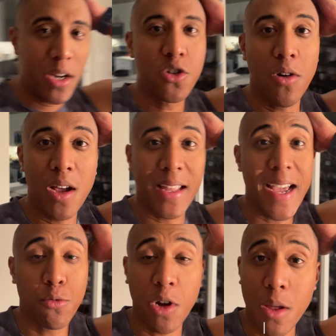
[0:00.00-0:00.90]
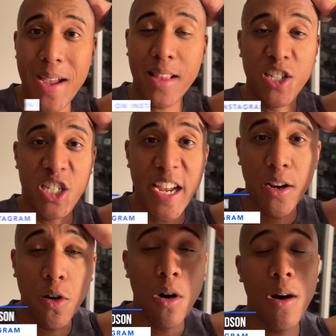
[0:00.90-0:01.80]
is going on, guys? Welcome back to the
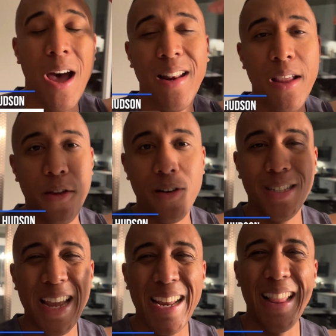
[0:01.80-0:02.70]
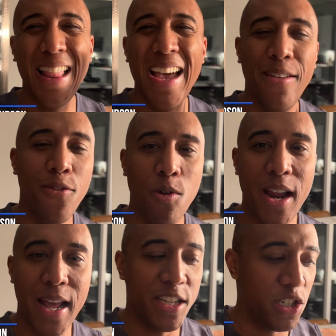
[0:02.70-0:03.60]
channel. Another day in the life right
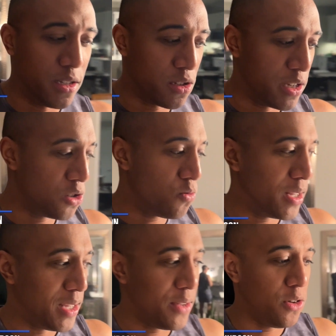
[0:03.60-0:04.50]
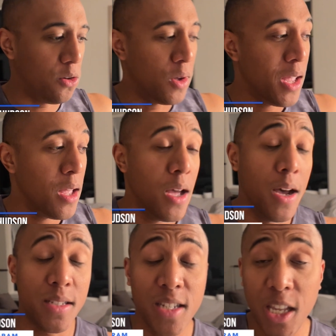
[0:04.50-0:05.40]
at you. So I just want to give you a
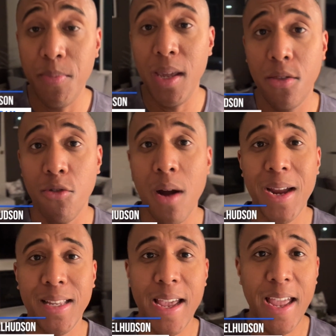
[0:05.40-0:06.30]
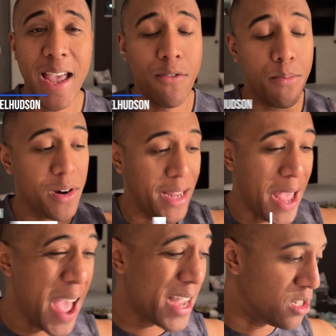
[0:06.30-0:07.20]
sneak peek throughout my day. I have a pretty
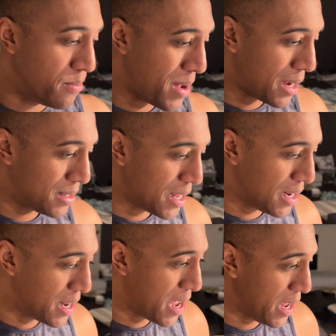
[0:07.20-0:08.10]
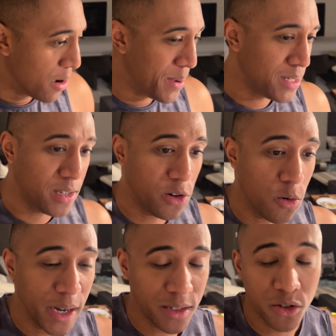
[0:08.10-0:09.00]
action-packed day today. I'm basically
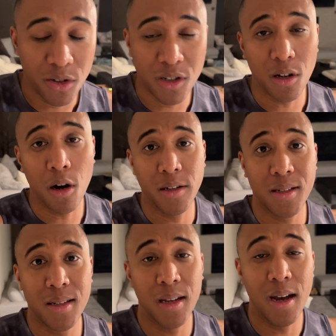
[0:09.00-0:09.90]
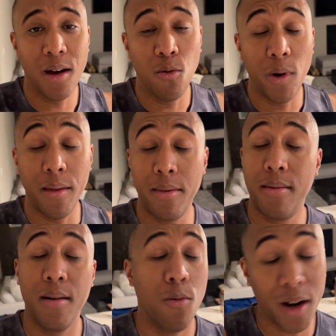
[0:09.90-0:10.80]
going to start
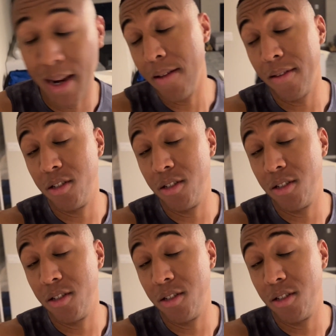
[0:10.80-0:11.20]
with working out this